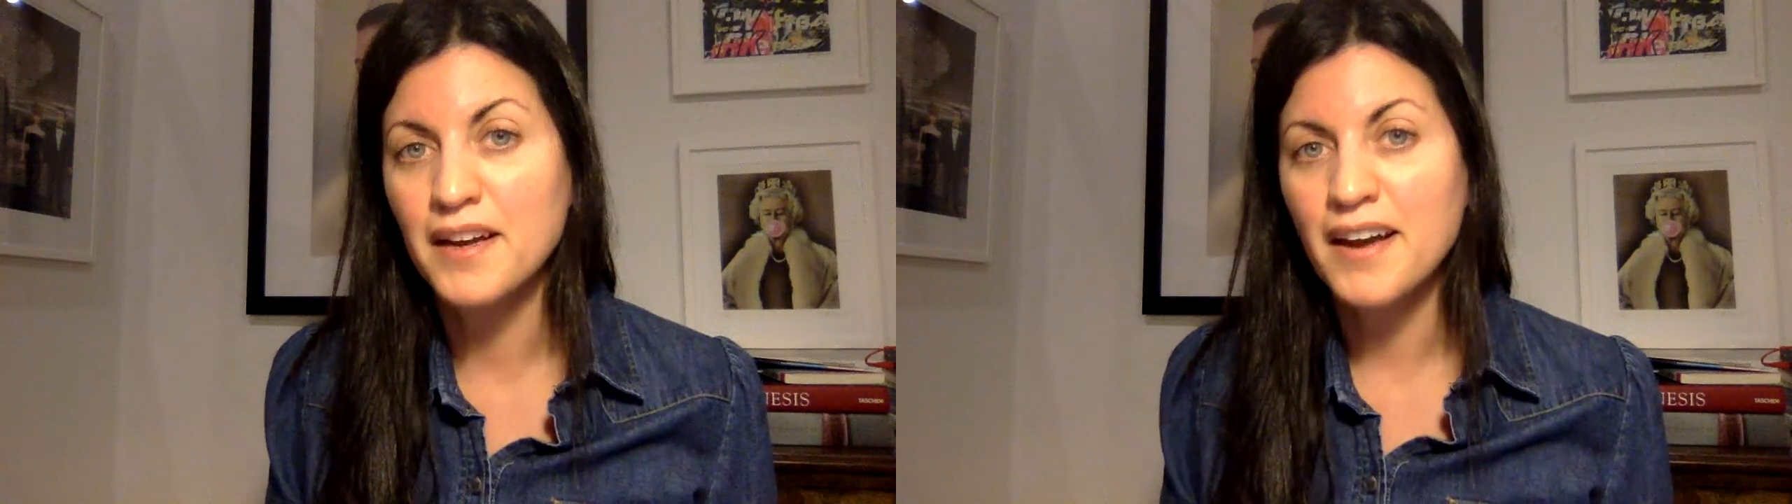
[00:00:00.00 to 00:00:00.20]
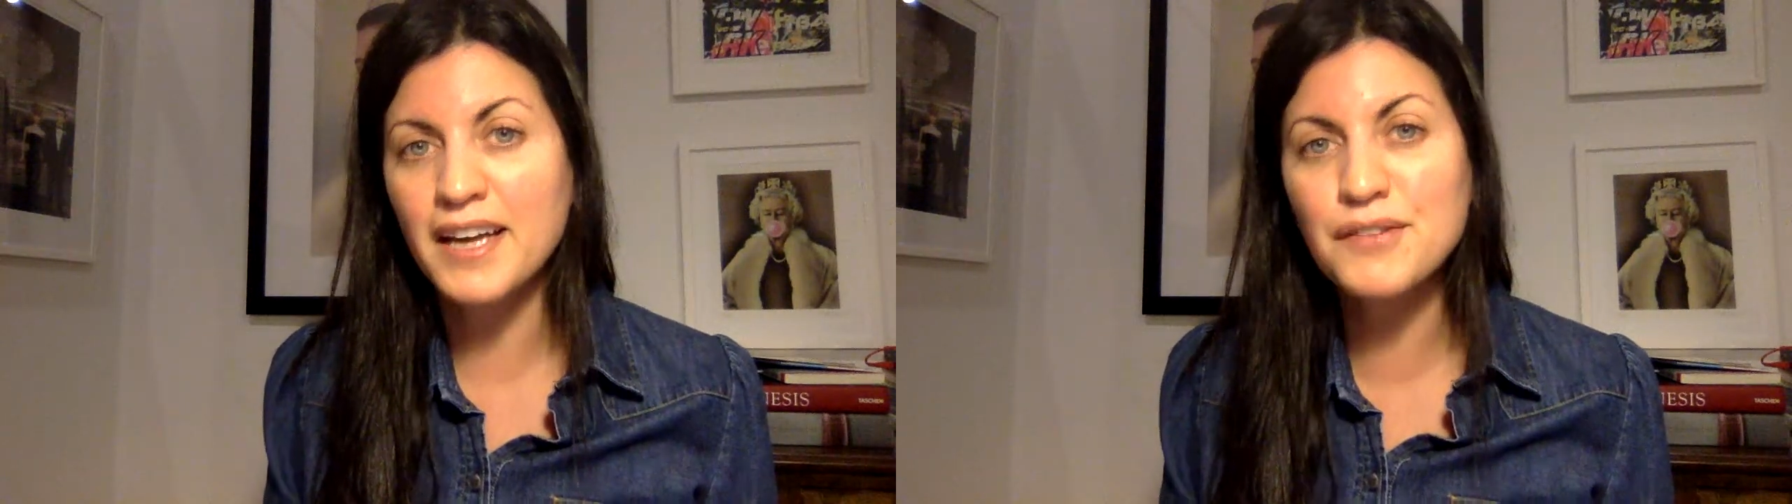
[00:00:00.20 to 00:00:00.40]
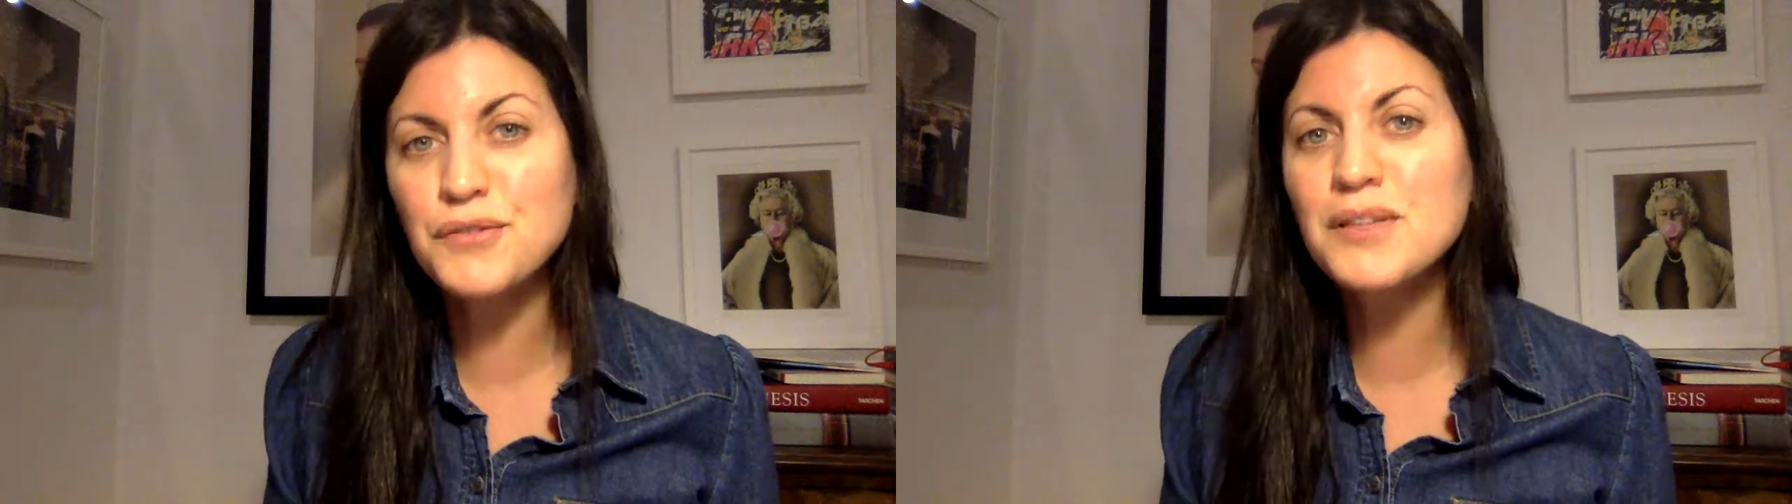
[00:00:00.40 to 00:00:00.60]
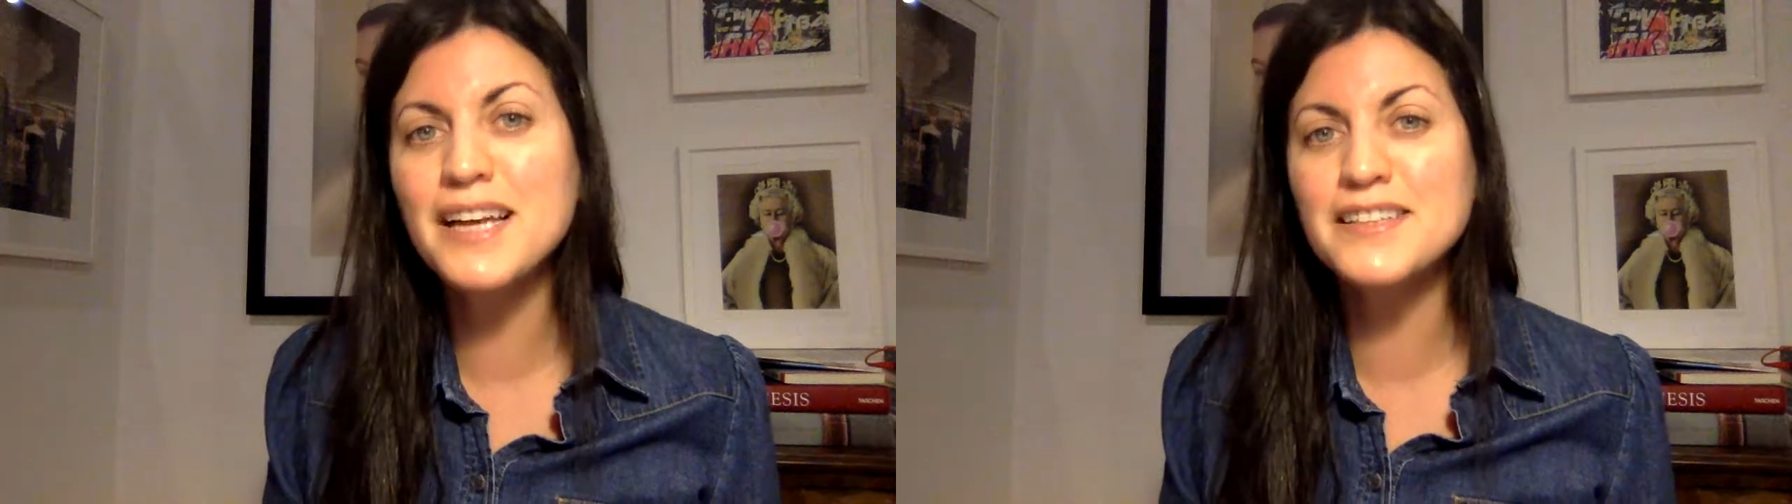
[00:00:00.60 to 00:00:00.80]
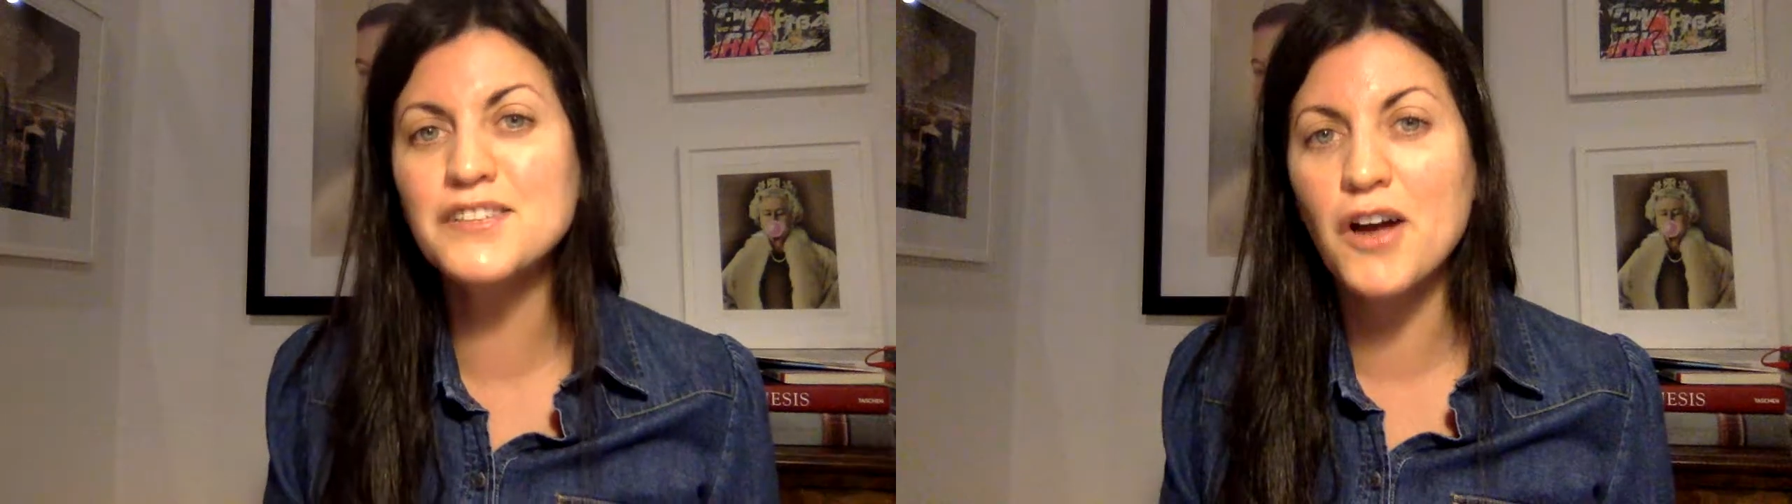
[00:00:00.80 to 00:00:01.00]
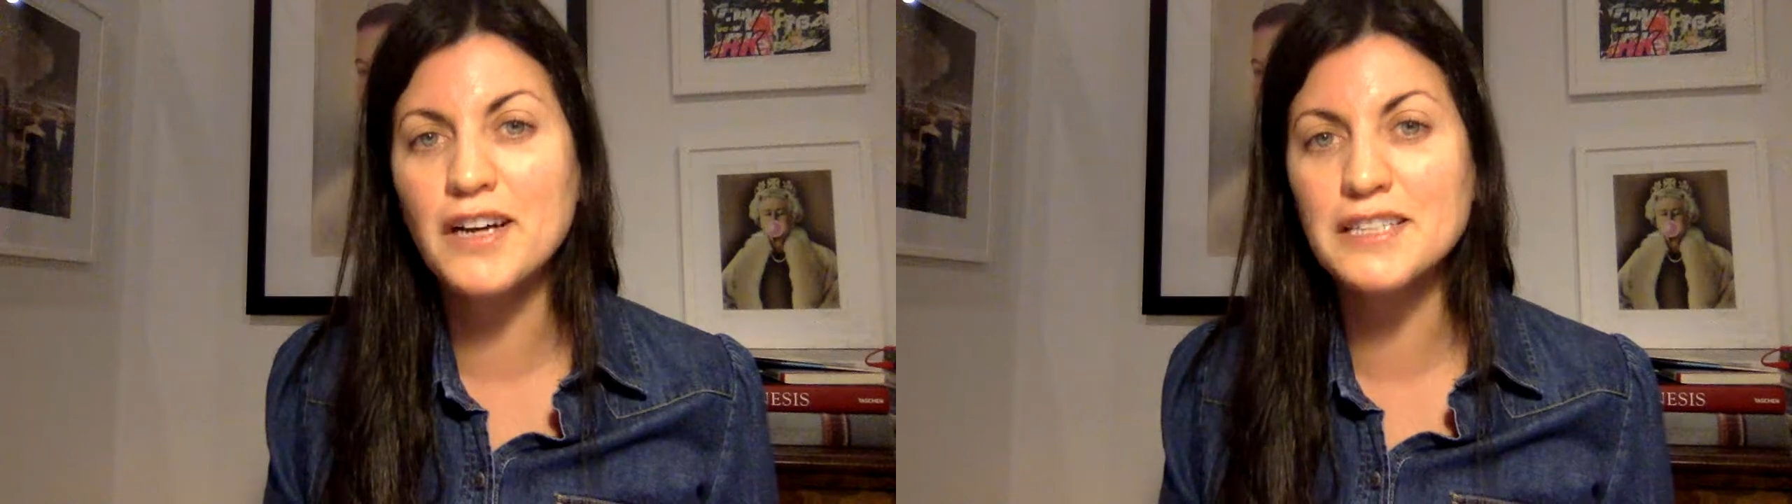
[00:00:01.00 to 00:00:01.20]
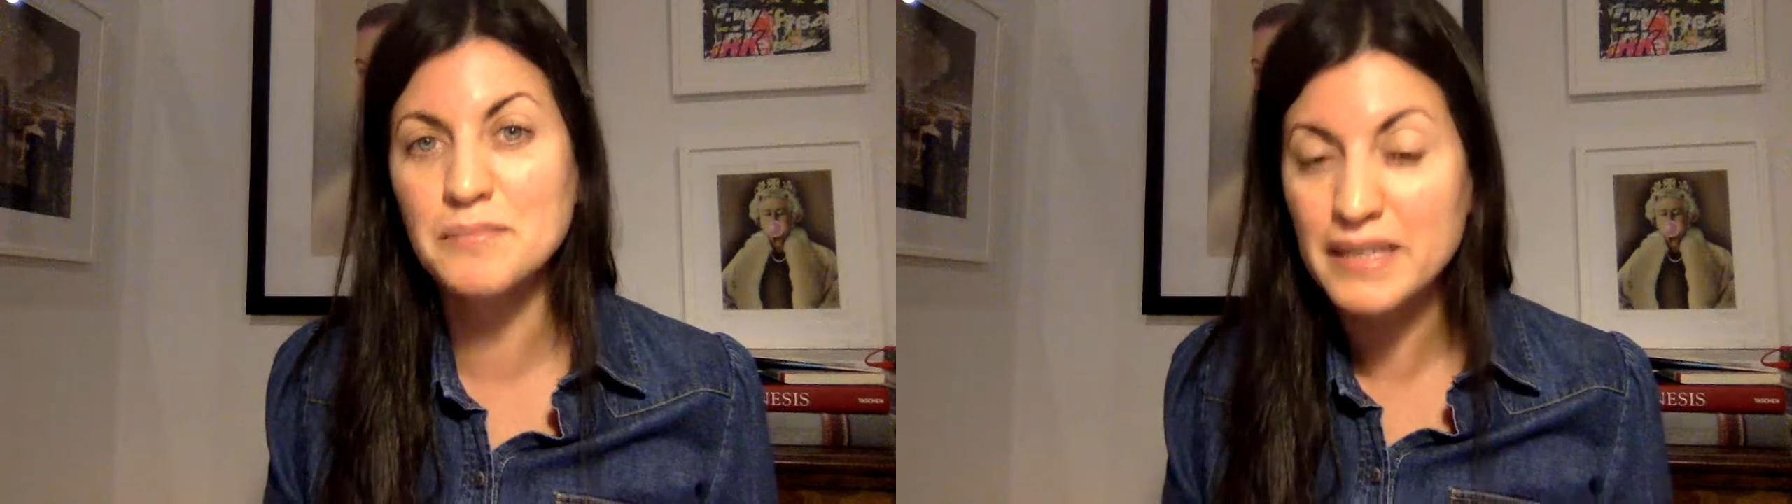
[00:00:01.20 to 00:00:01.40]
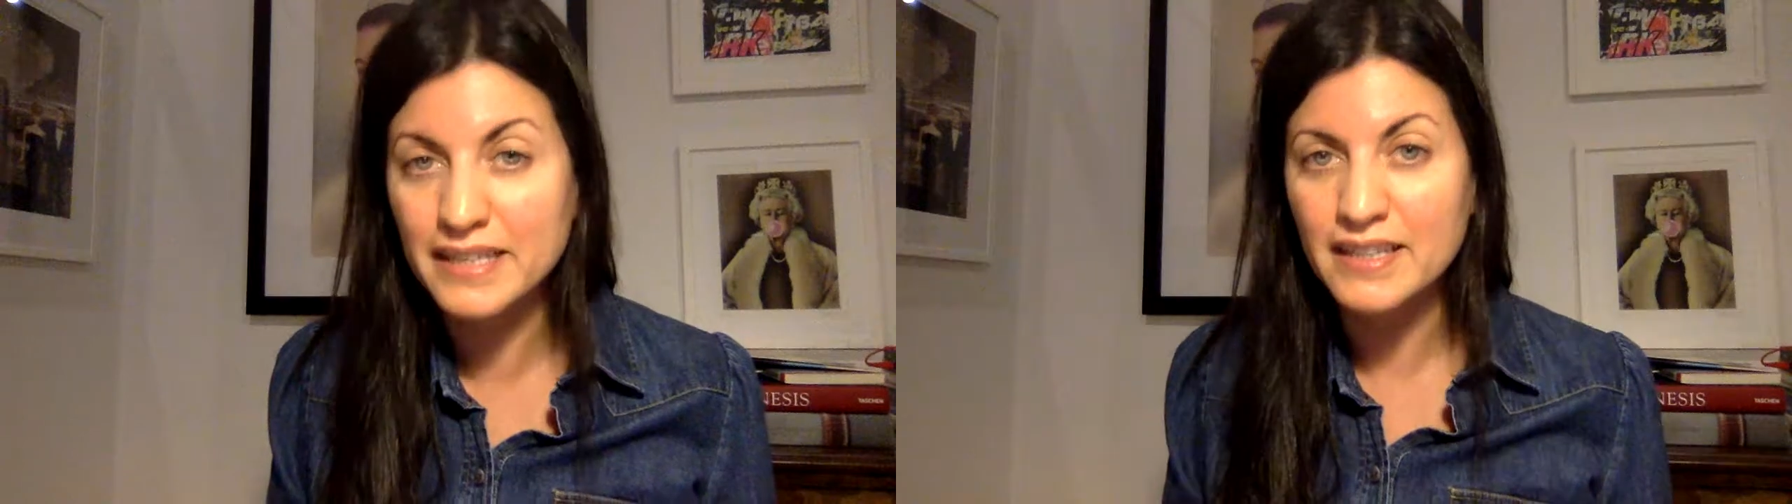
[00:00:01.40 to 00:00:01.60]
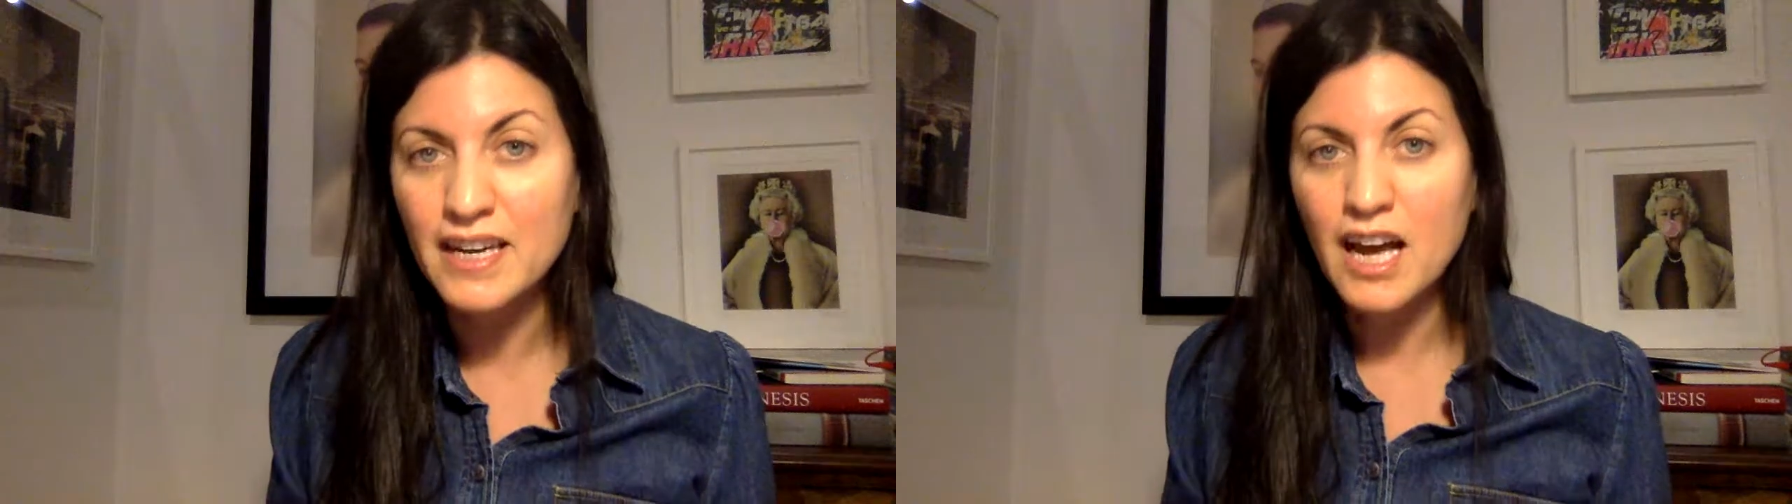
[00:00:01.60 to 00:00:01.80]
And if you'd like to talk to me